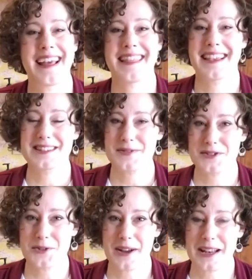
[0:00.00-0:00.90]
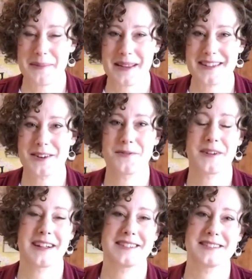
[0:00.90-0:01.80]
Thanks for joining me. Don't
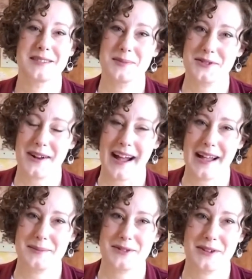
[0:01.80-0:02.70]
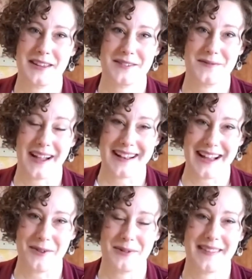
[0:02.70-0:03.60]
forget to subscribe so you can find
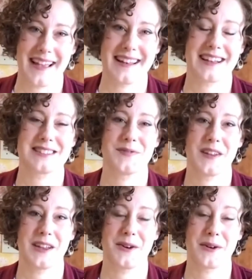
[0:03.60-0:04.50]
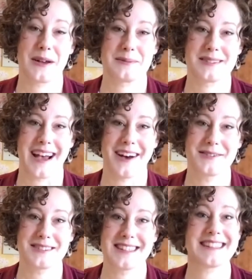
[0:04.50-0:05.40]
out when that next video comes
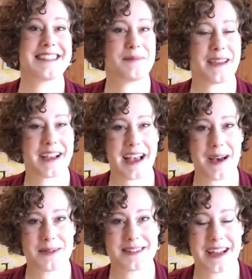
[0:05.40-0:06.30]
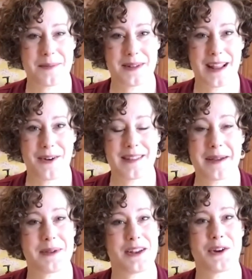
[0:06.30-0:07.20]
out. Leave me a comment down below and
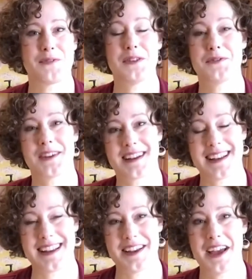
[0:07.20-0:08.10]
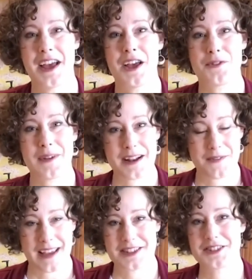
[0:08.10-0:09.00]
let me know if you've done any
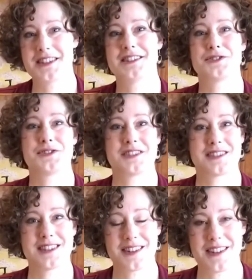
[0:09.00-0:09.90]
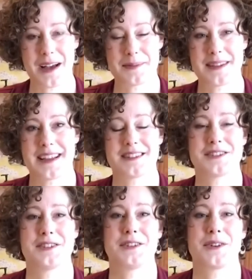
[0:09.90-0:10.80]
renovations or just little updates
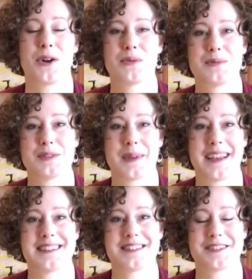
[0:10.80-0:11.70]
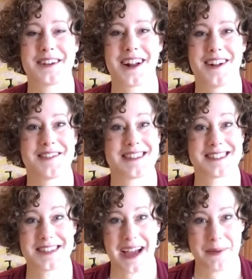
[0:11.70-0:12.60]
to your home space during all this
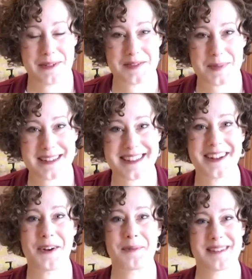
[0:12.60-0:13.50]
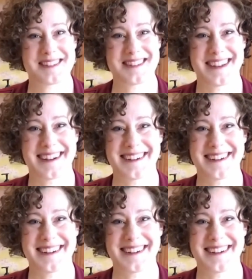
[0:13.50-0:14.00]
time we've spent at home this year.